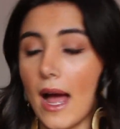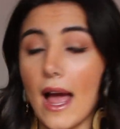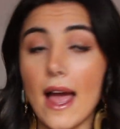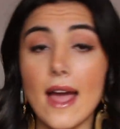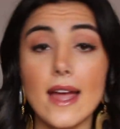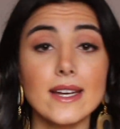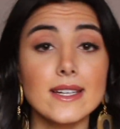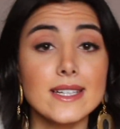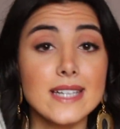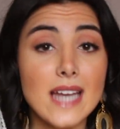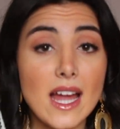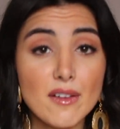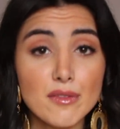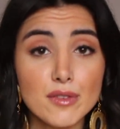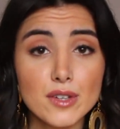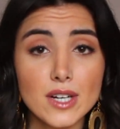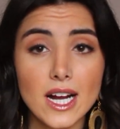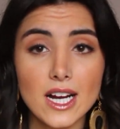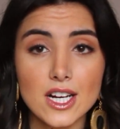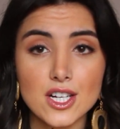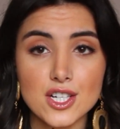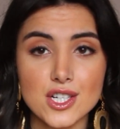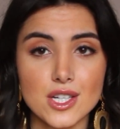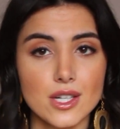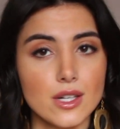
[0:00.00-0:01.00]
I never
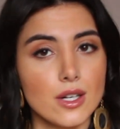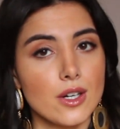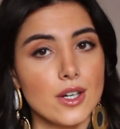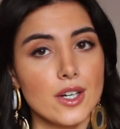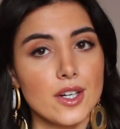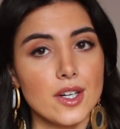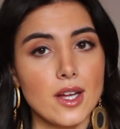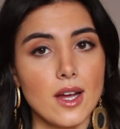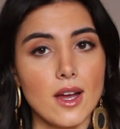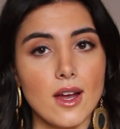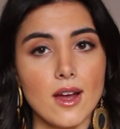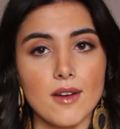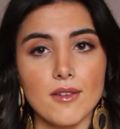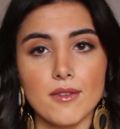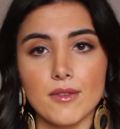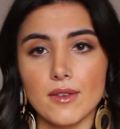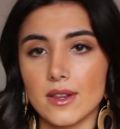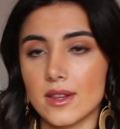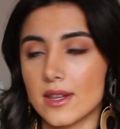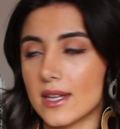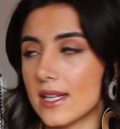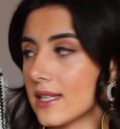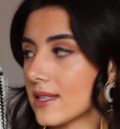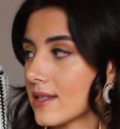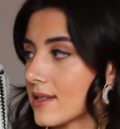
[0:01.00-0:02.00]
actually heard
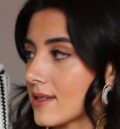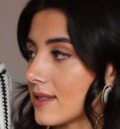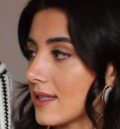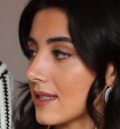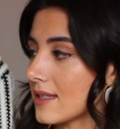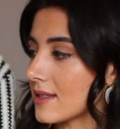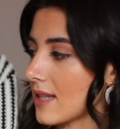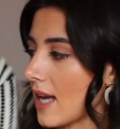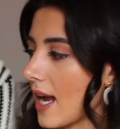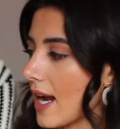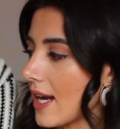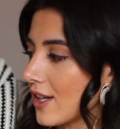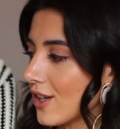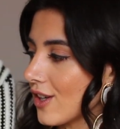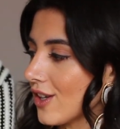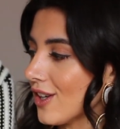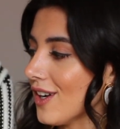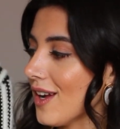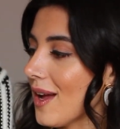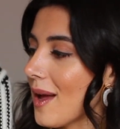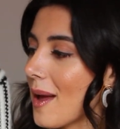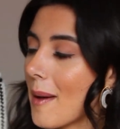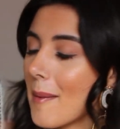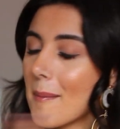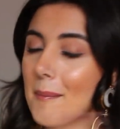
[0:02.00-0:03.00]
of this
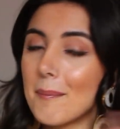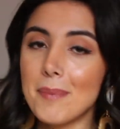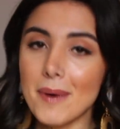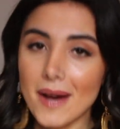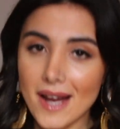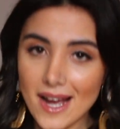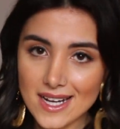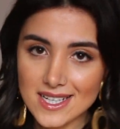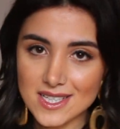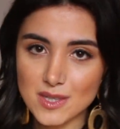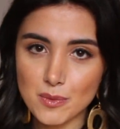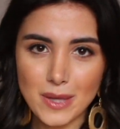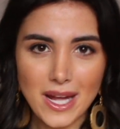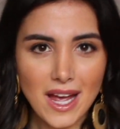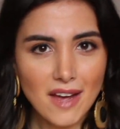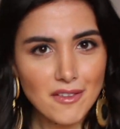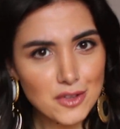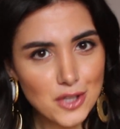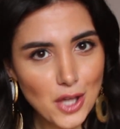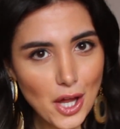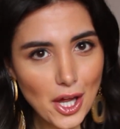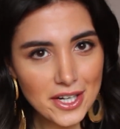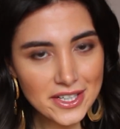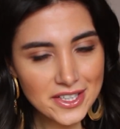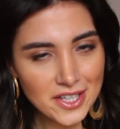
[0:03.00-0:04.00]
designer, but we have a
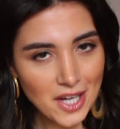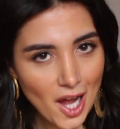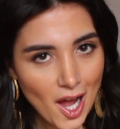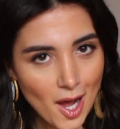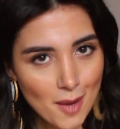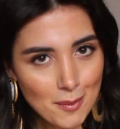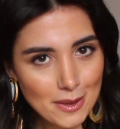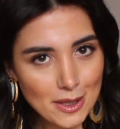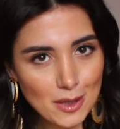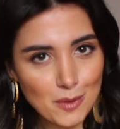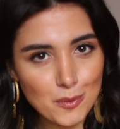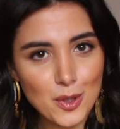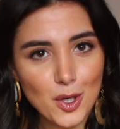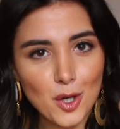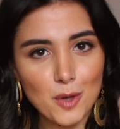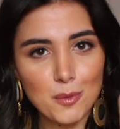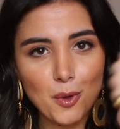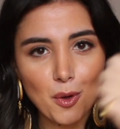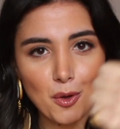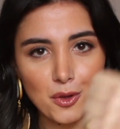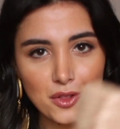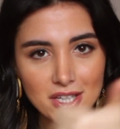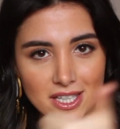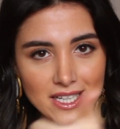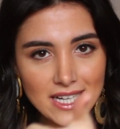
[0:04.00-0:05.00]
lot in common. We are
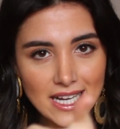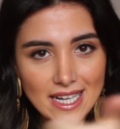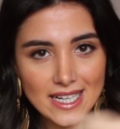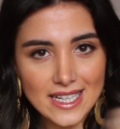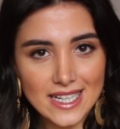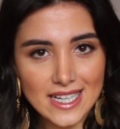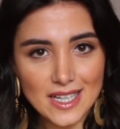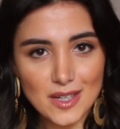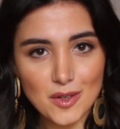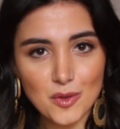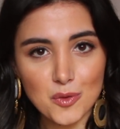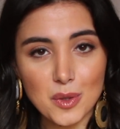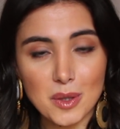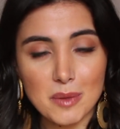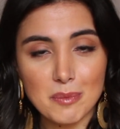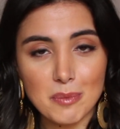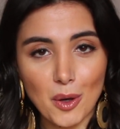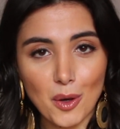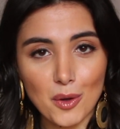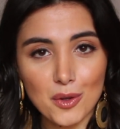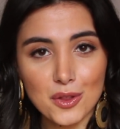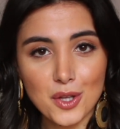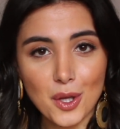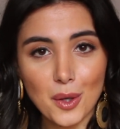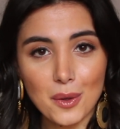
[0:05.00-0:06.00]
both Canadian. We
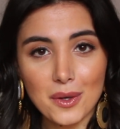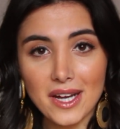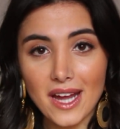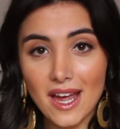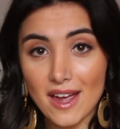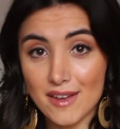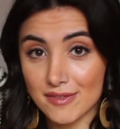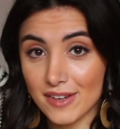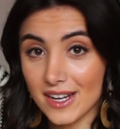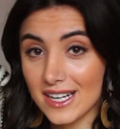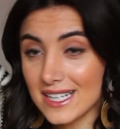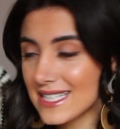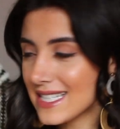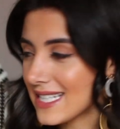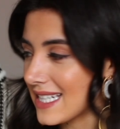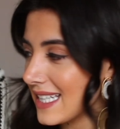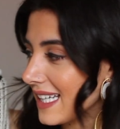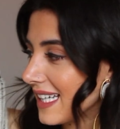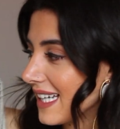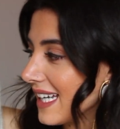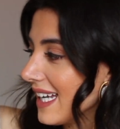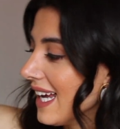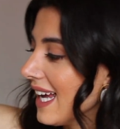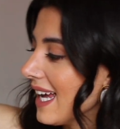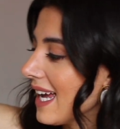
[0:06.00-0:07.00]
both go to
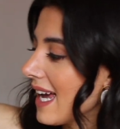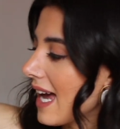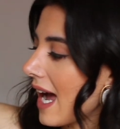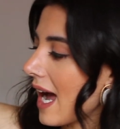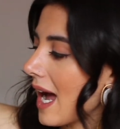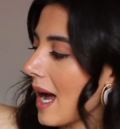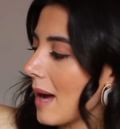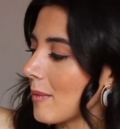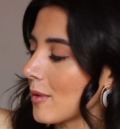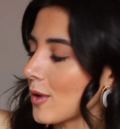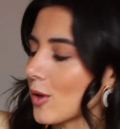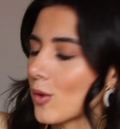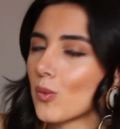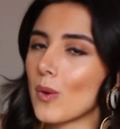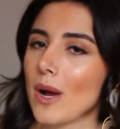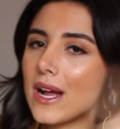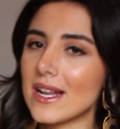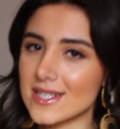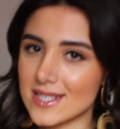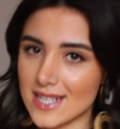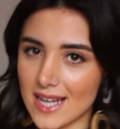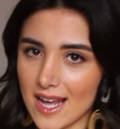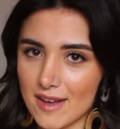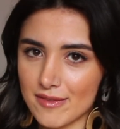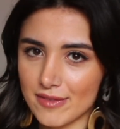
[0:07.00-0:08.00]
FIT, or
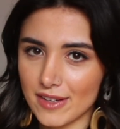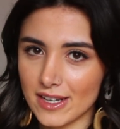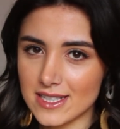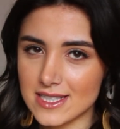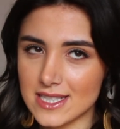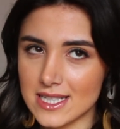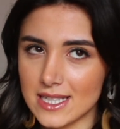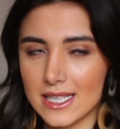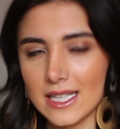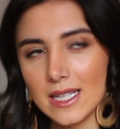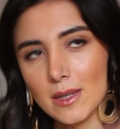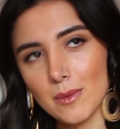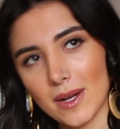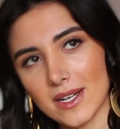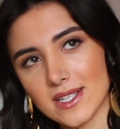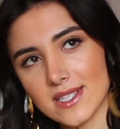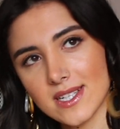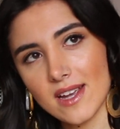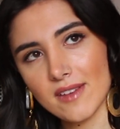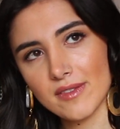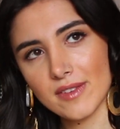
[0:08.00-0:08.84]
went to FIT. He went to